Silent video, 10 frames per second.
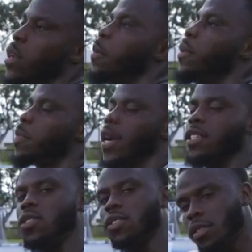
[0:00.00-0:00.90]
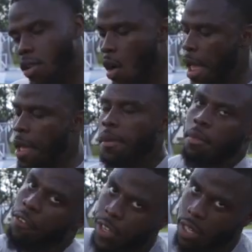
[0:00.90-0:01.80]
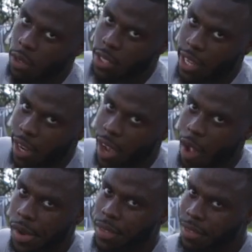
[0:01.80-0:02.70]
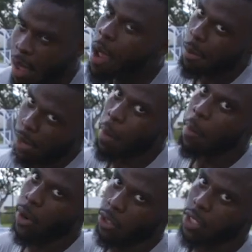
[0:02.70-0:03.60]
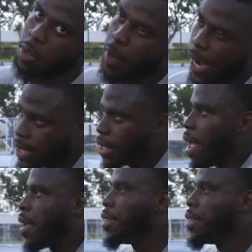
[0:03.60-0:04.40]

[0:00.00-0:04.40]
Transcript: when they put spikes on. My feet don't stink, but I'm gonna put on some spikes.